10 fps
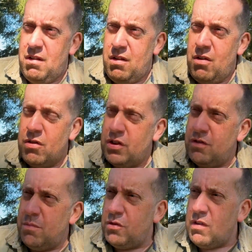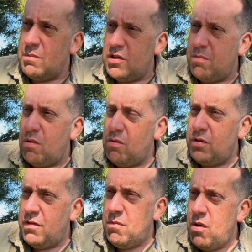not just from scripture but
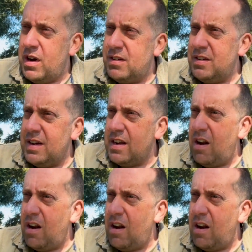also from what I see in